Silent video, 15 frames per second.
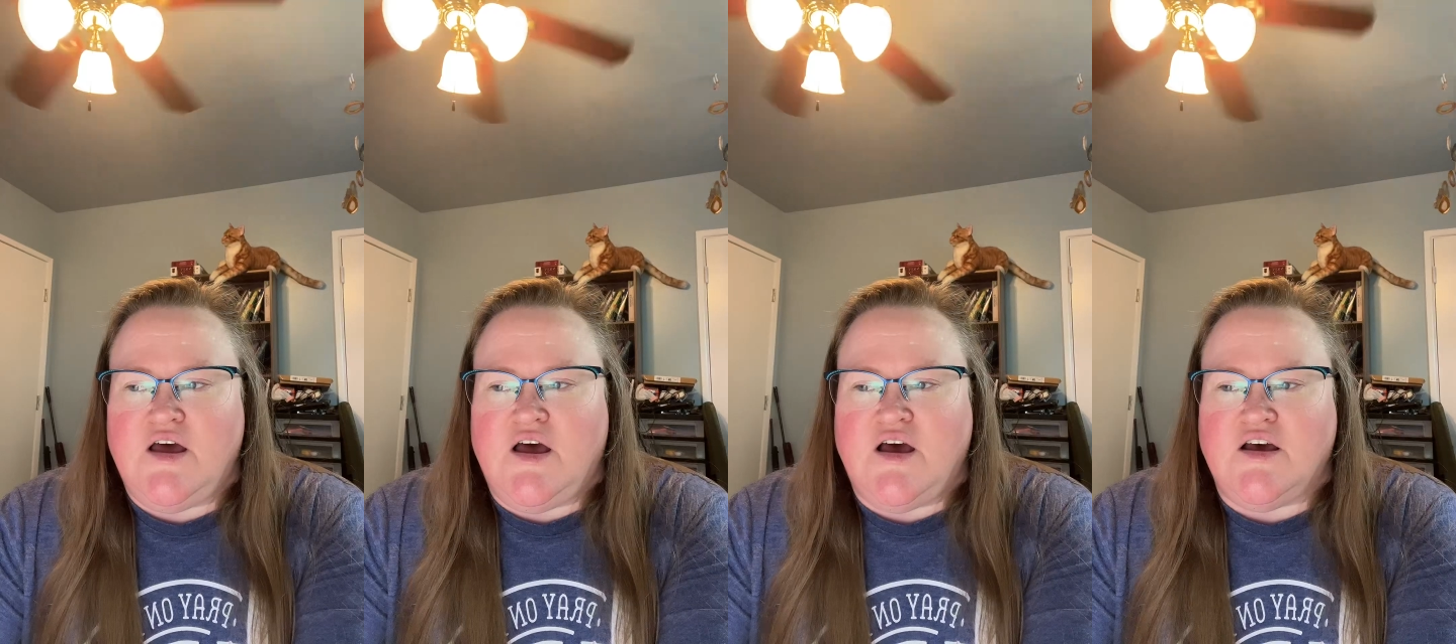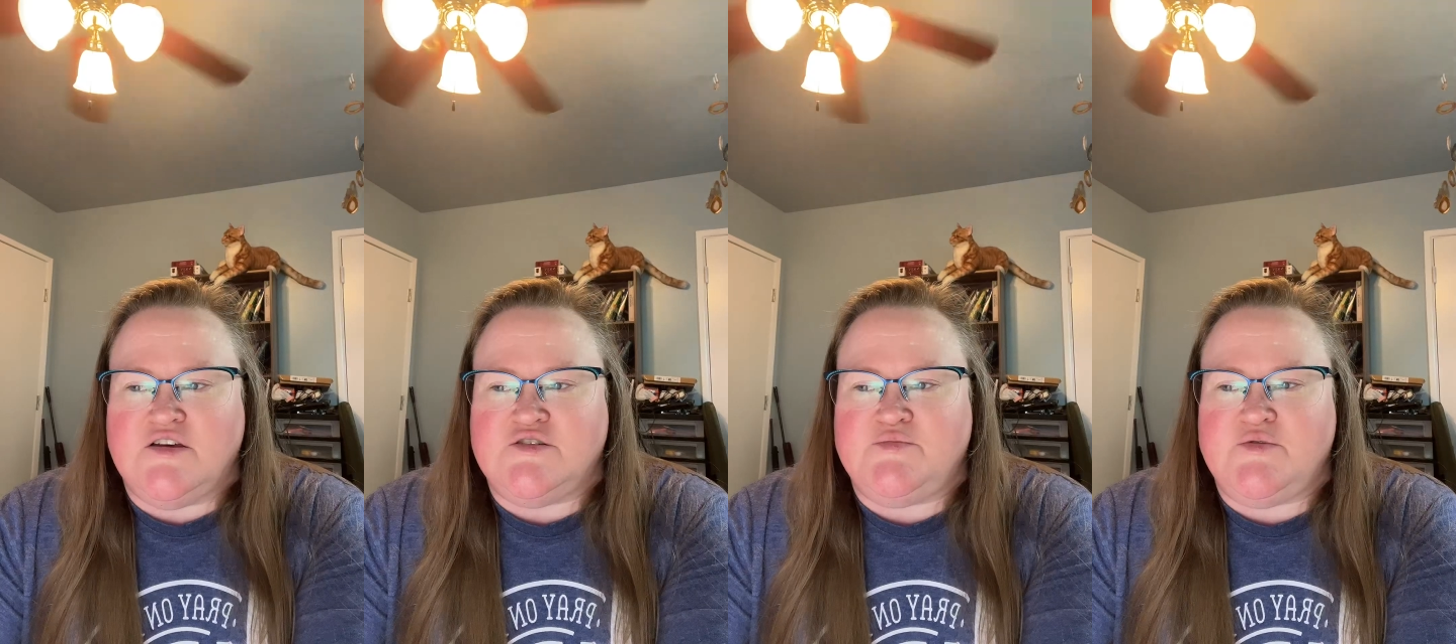
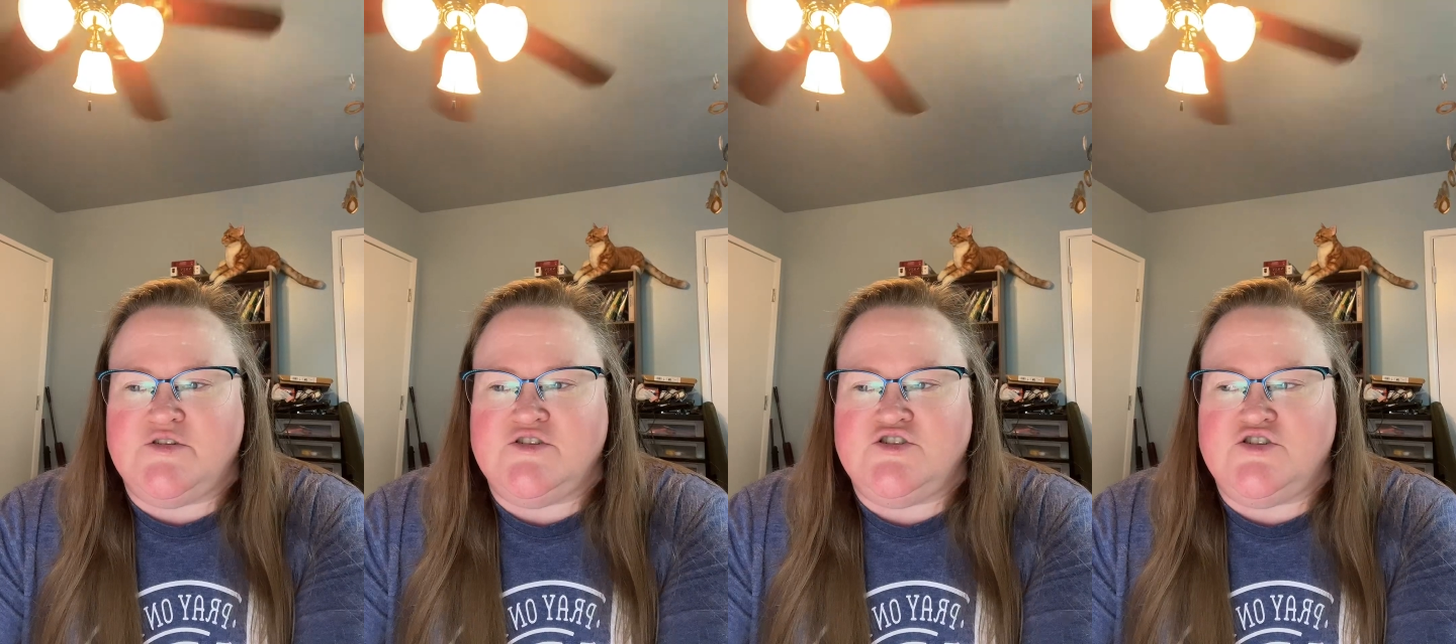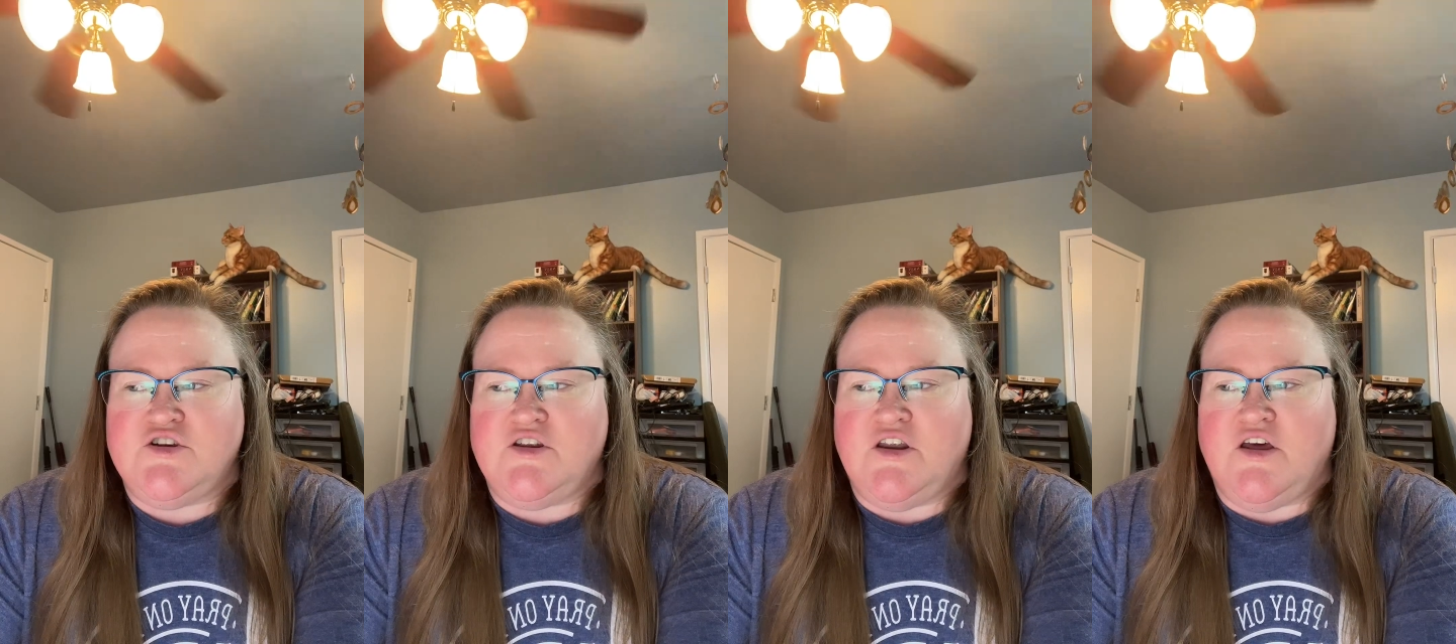husbands
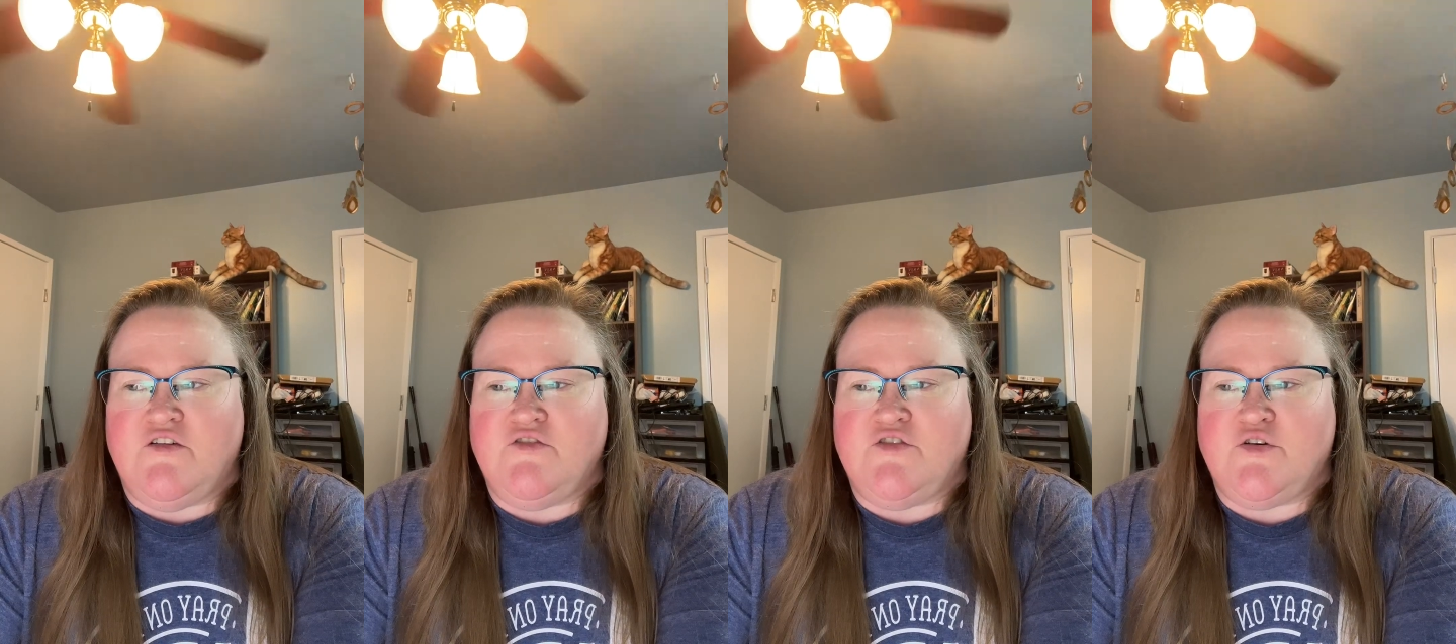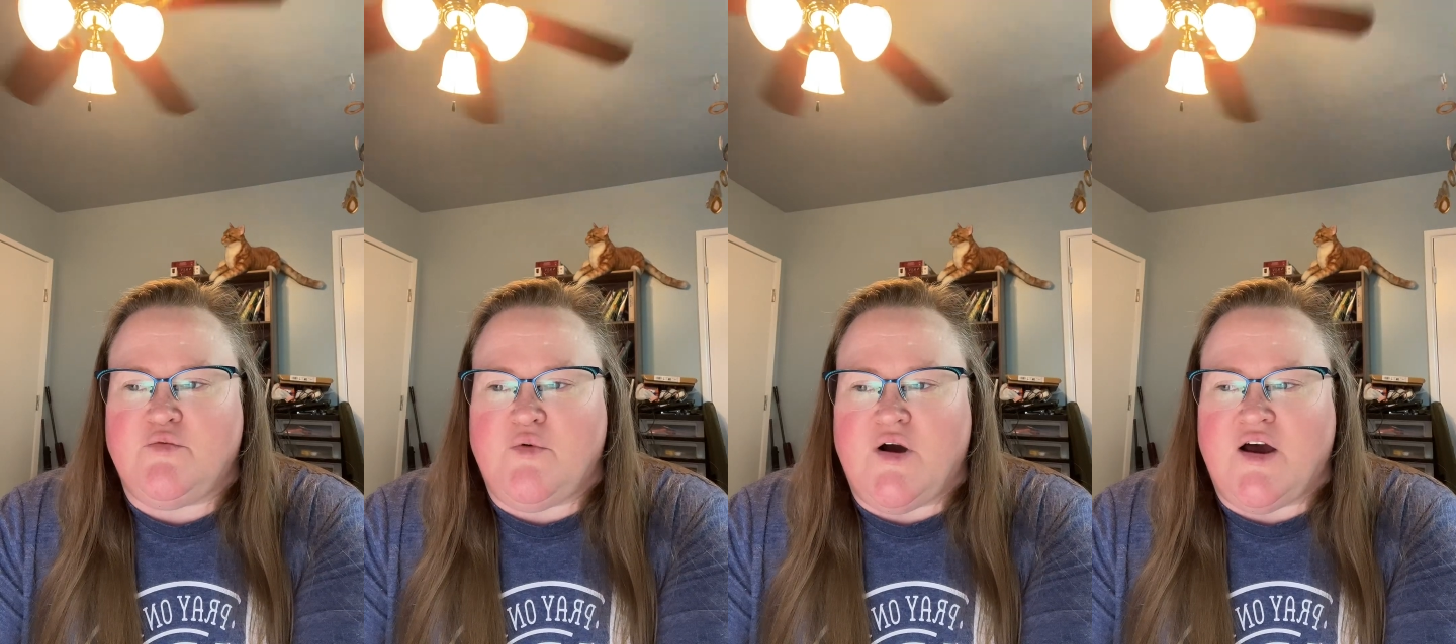should love
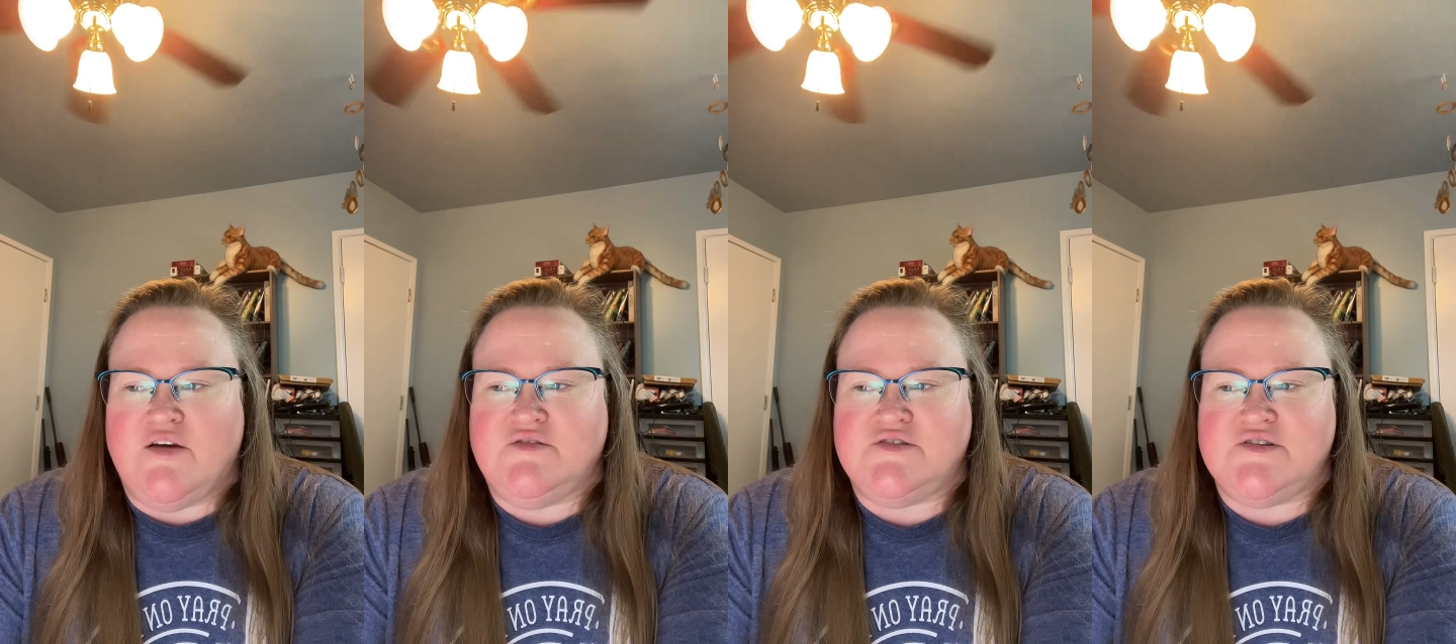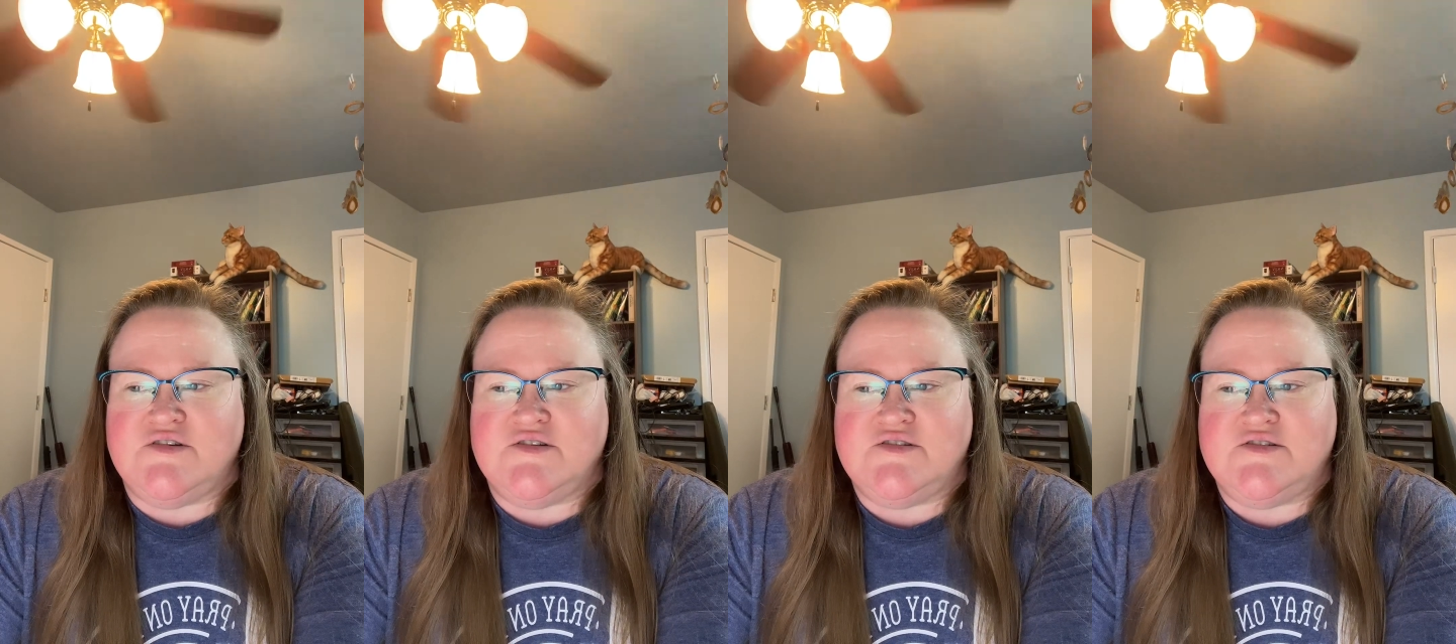their wives
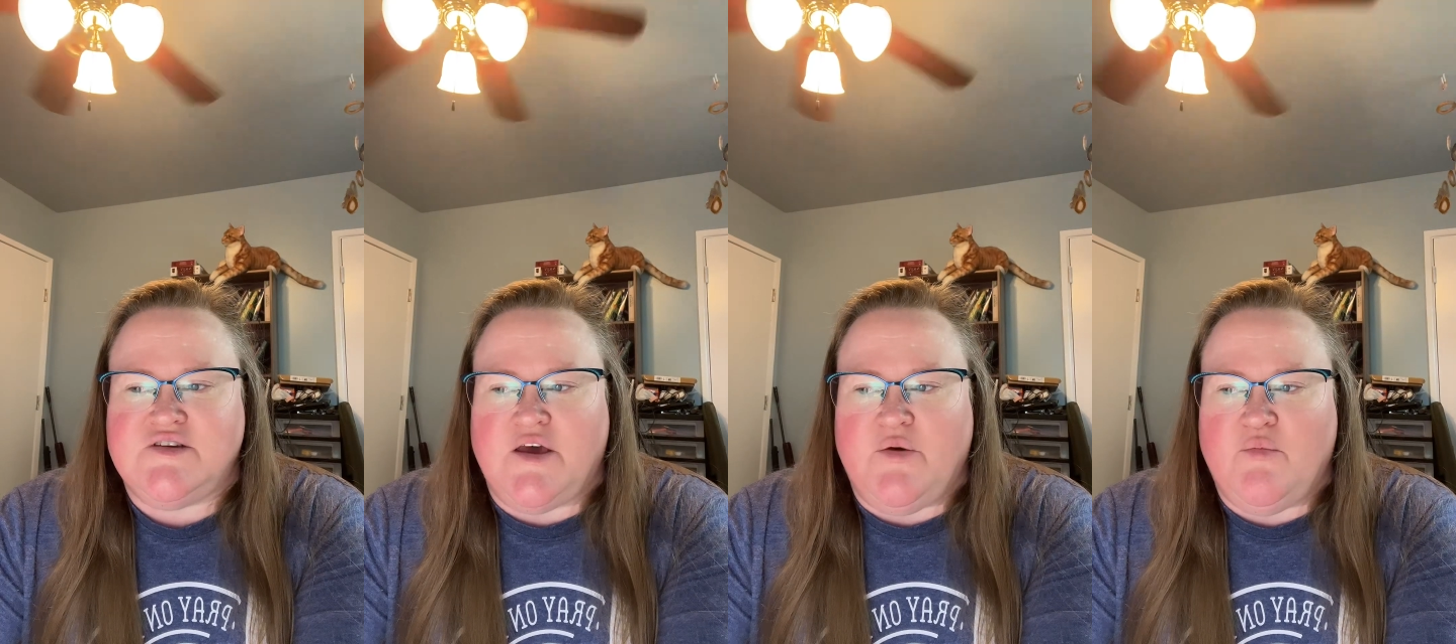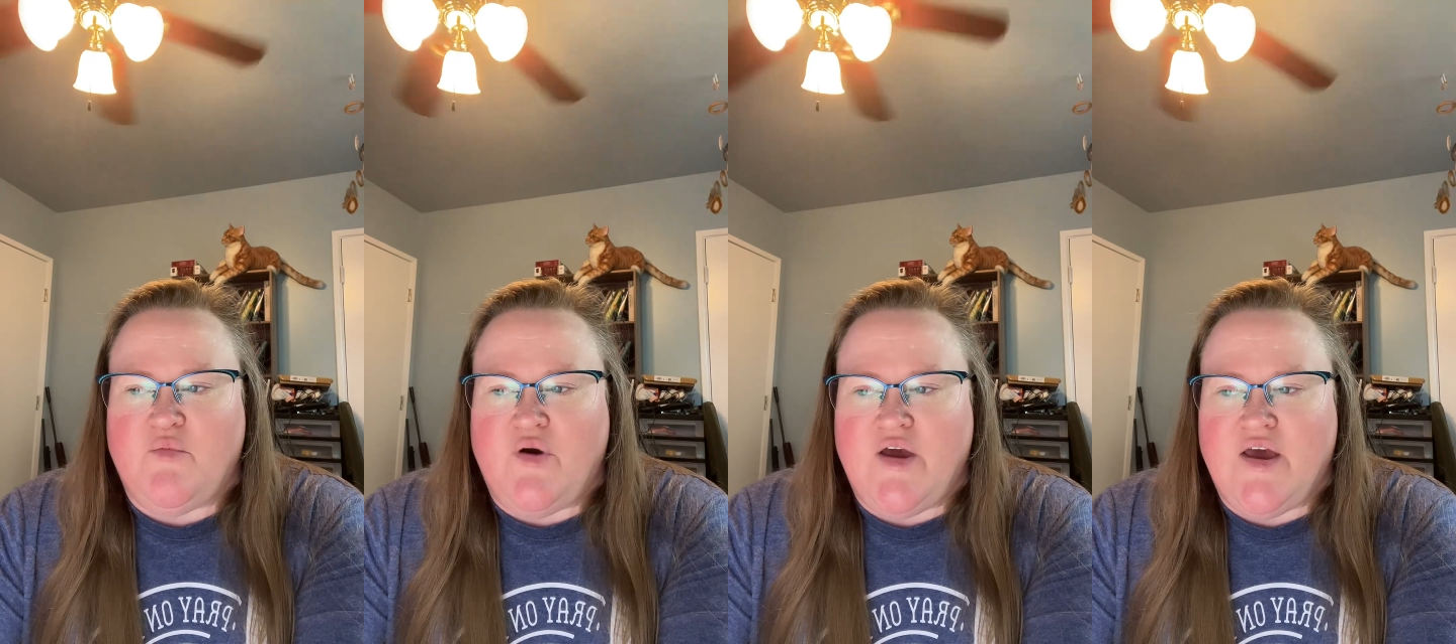in the
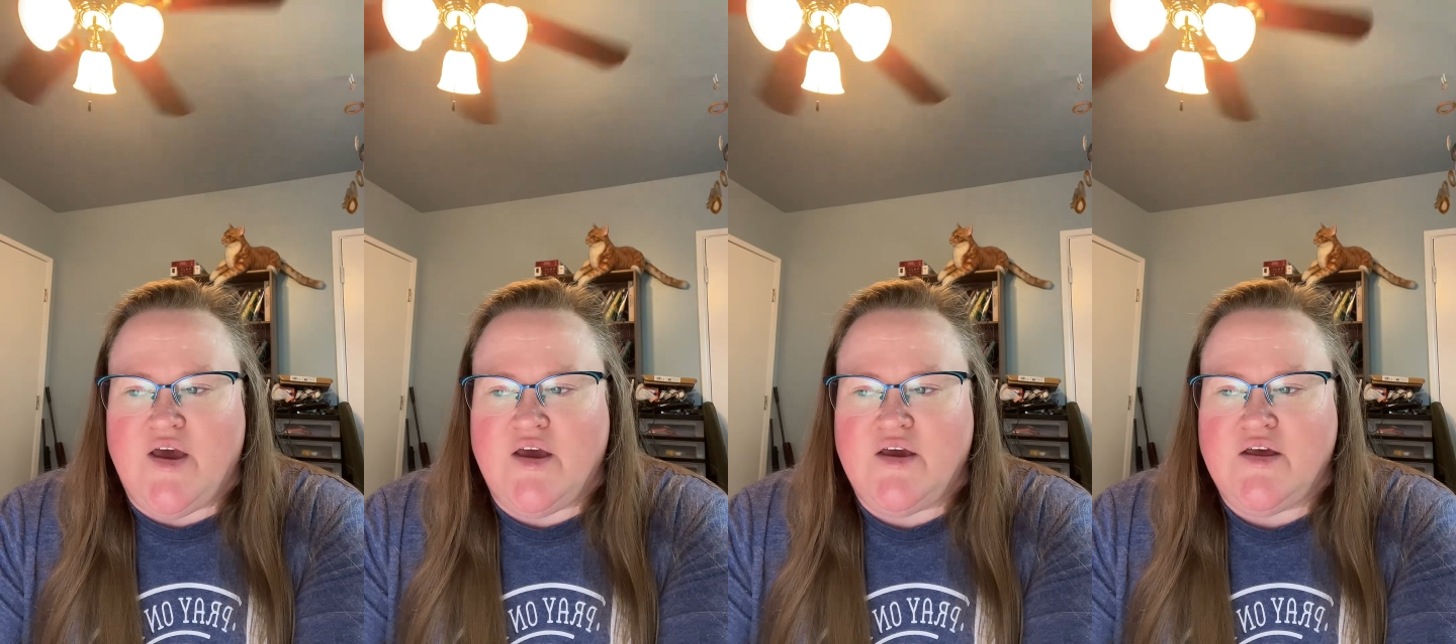same way.